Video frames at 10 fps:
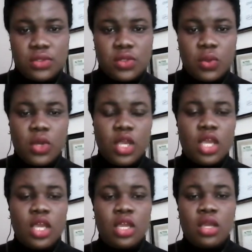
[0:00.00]
So
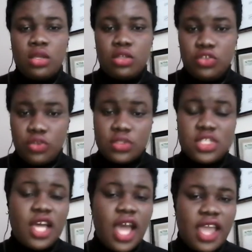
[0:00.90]

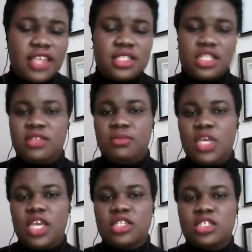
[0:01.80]
use the I
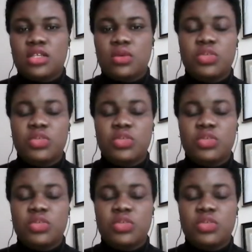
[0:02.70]
statement,